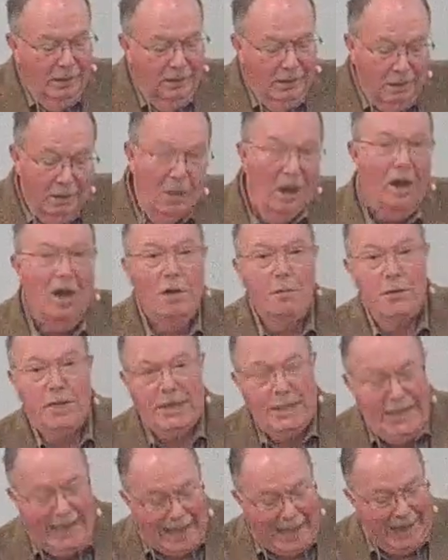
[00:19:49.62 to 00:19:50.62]
the law was
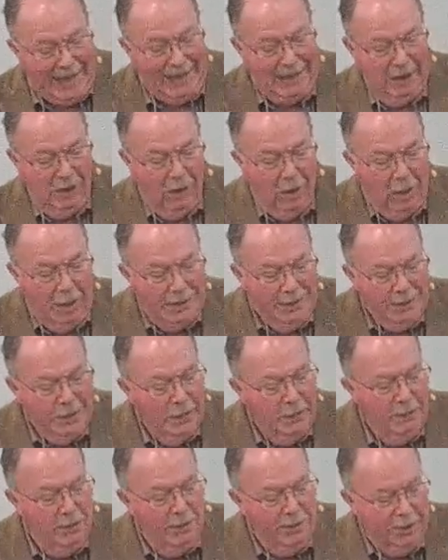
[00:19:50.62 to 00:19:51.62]
not God's
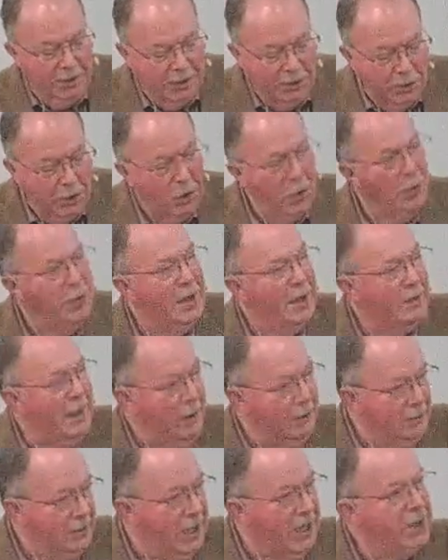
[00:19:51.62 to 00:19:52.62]
tool to show them
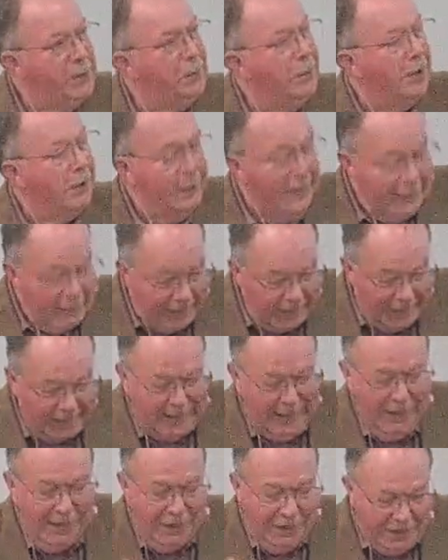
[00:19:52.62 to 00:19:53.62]
how desperately they
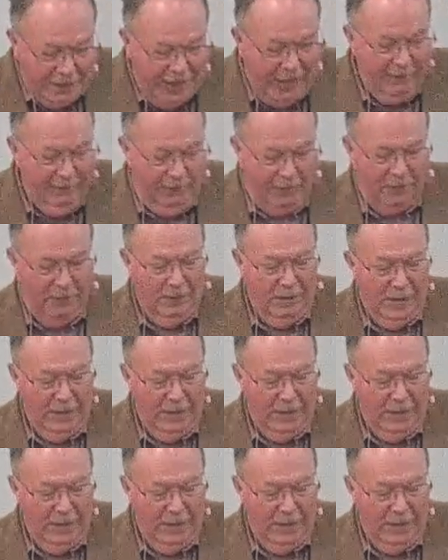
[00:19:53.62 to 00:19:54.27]
needed a Savior.